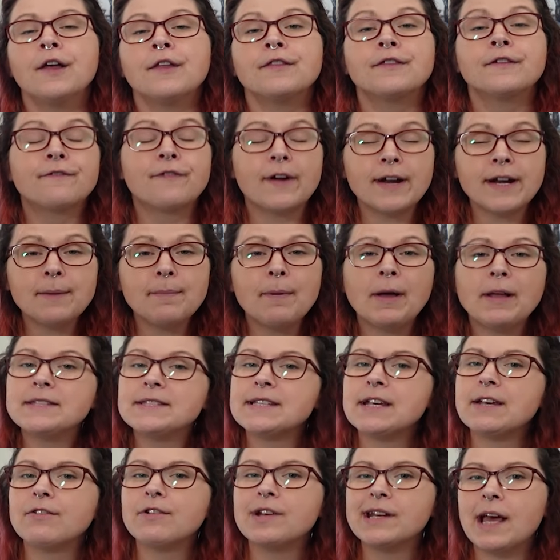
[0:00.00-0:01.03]
The friendly
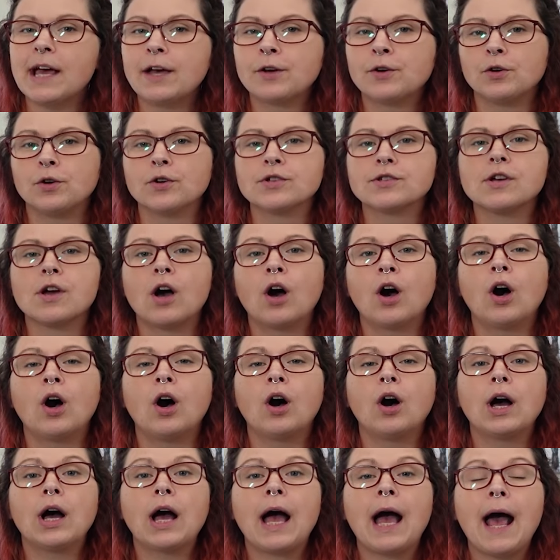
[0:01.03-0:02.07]
bacteria in our gut
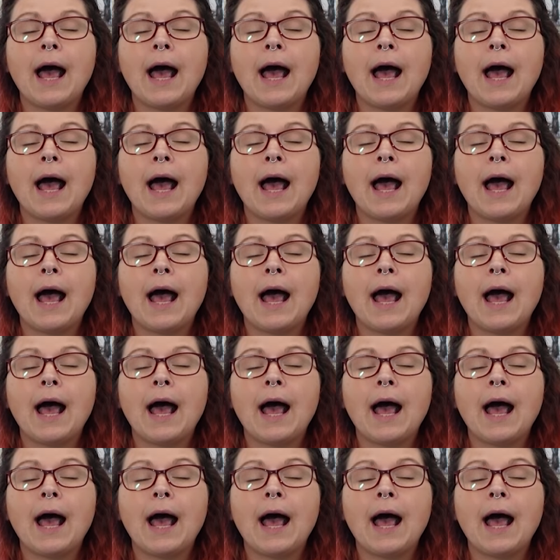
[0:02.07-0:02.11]
are